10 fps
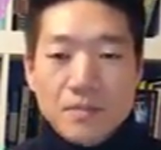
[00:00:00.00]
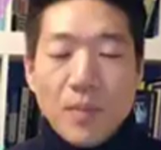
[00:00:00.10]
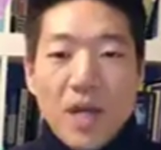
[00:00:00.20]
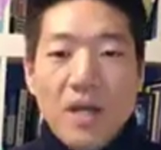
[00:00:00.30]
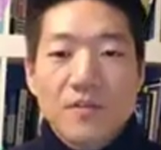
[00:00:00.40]

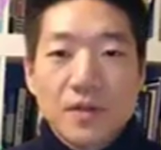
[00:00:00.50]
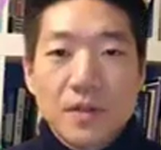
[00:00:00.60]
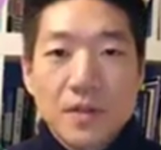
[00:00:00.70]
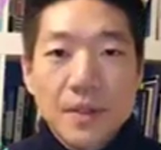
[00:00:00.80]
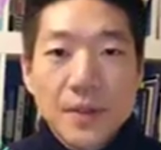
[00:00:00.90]

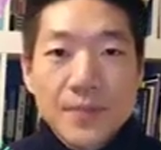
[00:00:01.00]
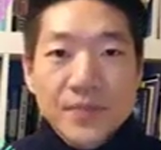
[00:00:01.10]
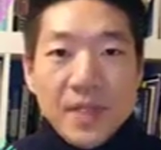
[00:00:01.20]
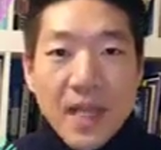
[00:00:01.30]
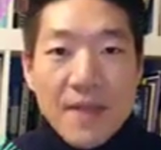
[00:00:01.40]
powerful.
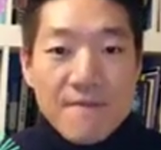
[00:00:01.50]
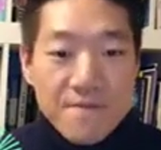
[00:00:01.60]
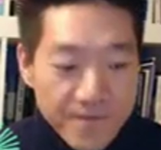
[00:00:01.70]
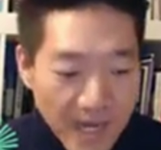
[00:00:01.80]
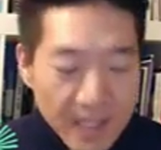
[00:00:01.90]
And
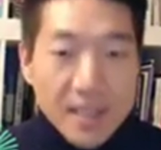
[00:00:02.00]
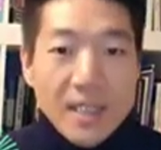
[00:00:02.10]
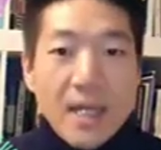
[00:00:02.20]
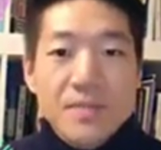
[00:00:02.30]
finally,